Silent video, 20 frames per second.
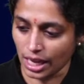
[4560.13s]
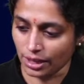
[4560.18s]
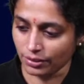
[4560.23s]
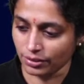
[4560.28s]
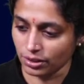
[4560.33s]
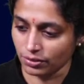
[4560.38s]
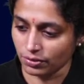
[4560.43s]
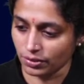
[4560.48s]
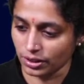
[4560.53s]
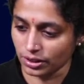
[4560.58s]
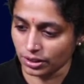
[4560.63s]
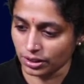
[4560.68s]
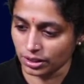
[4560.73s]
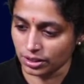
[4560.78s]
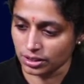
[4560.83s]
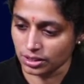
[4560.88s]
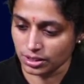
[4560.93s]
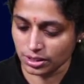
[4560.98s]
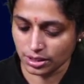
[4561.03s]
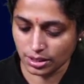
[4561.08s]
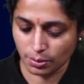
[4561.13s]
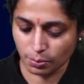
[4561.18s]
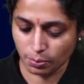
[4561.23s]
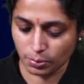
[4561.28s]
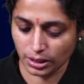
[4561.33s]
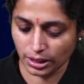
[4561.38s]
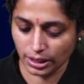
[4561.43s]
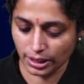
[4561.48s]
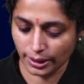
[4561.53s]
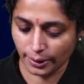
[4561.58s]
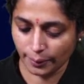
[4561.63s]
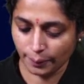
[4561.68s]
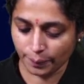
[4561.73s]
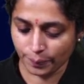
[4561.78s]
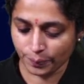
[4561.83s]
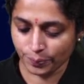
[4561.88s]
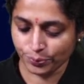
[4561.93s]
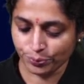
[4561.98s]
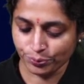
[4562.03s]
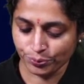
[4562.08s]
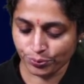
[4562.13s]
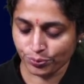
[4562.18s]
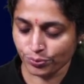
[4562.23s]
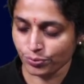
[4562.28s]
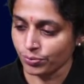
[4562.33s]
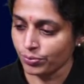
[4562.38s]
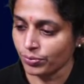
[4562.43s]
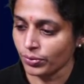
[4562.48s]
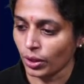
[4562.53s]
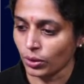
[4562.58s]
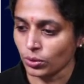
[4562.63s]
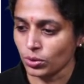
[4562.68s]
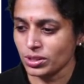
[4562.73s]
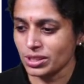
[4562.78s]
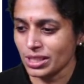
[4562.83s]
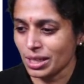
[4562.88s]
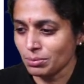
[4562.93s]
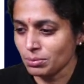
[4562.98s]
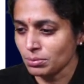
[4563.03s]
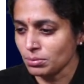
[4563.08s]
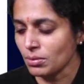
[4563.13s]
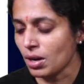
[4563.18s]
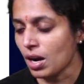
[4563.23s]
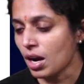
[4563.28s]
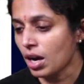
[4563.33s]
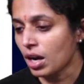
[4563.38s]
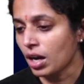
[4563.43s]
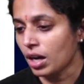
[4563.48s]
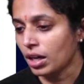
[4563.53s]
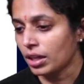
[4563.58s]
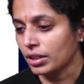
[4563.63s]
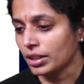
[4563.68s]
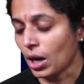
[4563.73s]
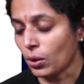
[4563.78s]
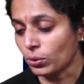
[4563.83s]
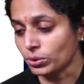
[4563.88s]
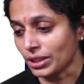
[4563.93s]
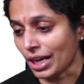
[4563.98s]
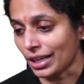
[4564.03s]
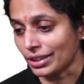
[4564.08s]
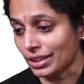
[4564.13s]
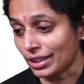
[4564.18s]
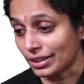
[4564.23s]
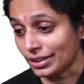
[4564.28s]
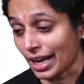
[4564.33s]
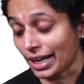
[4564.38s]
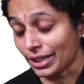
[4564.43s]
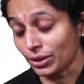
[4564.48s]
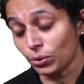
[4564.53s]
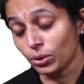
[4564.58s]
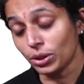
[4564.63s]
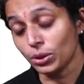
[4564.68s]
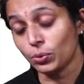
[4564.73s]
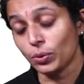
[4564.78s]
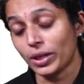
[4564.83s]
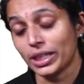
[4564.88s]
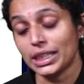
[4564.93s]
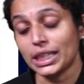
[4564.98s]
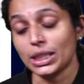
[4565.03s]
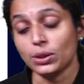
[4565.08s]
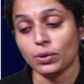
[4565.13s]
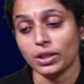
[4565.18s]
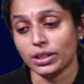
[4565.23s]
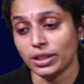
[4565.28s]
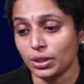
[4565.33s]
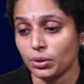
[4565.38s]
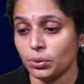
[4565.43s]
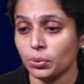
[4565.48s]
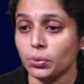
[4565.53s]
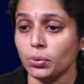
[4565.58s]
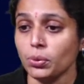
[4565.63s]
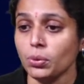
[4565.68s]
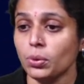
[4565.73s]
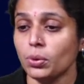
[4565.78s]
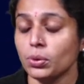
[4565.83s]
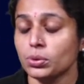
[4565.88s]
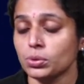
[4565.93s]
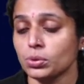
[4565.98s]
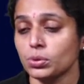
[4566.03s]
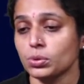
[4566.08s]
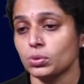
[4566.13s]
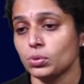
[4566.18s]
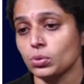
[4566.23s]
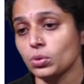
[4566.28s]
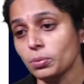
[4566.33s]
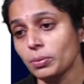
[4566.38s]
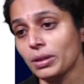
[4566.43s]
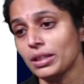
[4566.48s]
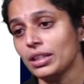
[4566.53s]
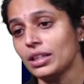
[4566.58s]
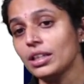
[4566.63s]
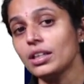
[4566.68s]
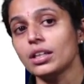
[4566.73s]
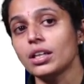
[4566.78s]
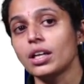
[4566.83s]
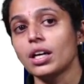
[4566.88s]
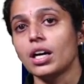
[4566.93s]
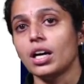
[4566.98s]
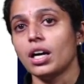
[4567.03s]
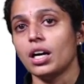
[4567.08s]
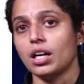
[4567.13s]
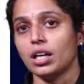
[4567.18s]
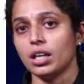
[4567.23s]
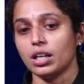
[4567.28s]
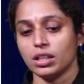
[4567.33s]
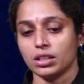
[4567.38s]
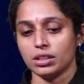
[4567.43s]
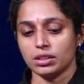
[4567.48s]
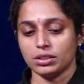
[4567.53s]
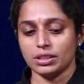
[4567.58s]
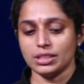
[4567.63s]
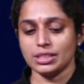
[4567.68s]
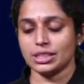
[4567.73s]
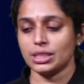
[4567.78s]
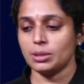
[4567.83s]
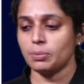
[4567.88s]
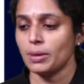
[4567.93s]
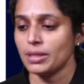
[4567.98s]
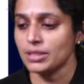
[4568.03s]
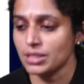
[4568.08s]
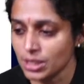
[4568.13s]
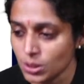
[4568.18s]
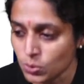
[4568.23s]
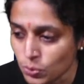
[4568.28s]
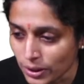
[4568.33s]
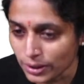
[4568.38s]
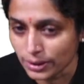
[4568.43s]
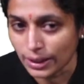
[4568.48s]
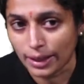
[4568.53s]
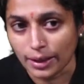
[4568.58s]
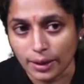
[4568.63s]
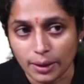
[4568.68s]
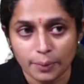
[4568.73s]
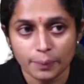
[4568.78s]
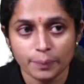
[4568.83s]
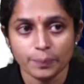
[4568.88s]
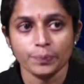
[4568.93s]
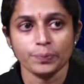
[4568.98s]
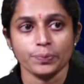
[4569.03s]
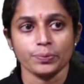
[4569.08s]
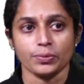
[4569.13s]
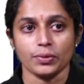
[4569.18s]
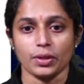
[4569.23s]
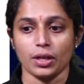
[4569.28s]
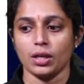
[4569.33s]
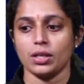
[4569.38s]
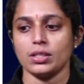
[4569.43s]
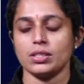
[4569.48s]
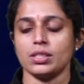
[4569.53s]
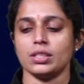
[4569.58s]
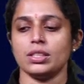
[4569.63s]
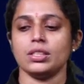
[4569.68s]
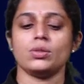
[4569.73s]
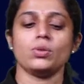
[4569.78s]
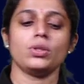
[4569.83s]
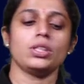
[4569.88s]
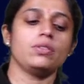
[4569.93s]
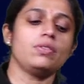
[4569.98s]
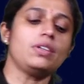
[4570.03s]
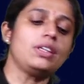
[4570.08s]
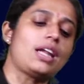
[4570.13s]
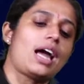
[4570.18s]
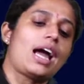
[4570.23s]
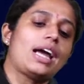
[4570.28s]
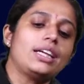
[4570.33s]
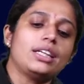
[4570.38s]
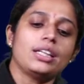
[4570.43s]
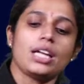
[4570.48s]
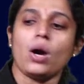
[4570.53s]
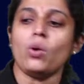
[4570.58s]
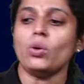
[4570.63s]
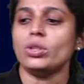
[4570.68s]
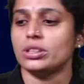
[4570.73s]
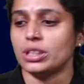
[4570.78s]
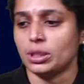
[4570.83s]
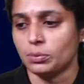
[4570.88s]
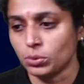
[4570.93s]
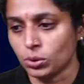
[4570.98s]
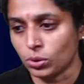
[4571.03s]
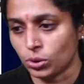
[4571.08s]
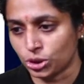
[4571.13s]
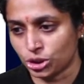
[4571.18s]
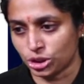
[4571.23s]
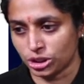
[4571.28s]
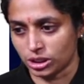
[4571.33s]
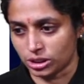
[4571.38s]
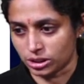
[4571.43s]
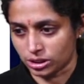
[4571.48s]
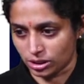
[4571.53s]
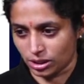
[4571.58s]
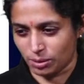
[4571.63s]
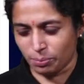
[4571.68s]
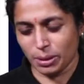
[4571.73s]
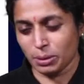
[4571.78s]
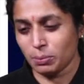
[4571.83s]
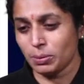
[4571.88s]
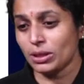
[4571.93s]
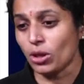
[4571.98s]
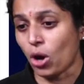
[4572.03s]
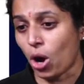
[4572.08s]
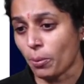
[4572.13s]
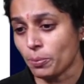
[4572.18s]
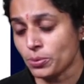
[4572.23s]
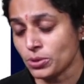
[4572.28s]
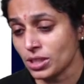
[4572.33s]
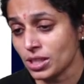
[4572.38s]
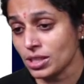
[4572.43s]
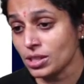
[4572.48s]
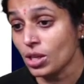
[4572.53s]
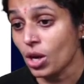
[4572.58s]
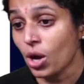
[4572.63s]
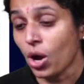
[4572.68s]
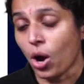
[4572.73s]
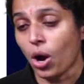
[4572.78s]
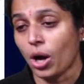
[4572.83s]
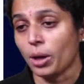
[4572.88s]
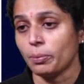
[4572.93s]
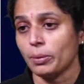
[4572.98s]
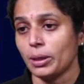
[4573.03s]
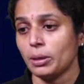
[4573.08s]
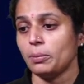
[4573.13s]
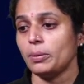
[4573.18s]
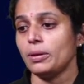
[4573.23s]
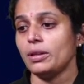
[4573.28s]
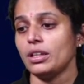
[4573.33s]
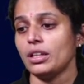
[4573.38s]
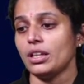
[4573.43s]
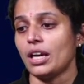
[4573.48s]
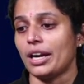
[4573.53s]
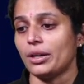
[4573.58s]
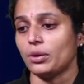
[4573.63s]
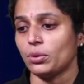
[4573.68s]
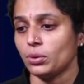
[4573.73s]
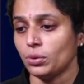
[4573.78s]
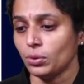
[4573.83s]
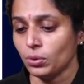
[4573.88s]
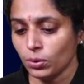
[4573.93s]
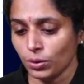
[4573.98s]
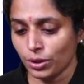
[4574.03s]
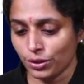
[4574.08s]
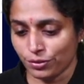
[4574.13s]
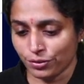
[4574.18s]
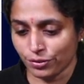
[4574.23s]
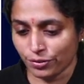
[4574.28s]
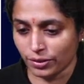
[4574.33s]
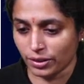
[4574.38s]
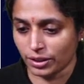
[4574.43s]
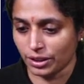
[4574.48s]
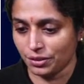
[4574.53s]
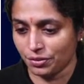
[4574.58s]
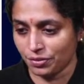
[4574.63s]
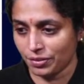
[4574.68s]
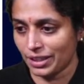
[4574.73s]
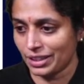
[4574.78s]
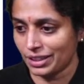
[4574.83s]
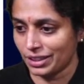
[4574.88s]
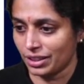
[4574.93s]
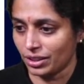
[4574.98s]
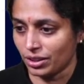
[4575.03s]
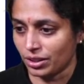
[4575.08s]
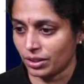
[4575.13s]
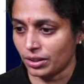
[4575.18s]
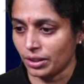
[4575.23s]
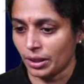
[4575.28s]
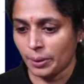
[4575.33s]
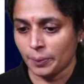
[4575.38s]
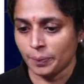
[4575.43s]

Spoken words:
they have given this B. So some doubts are there, that too in 2022. So too many discrepancies were there. So even I doubt some questions, maybe the options, or maybe I don't know if different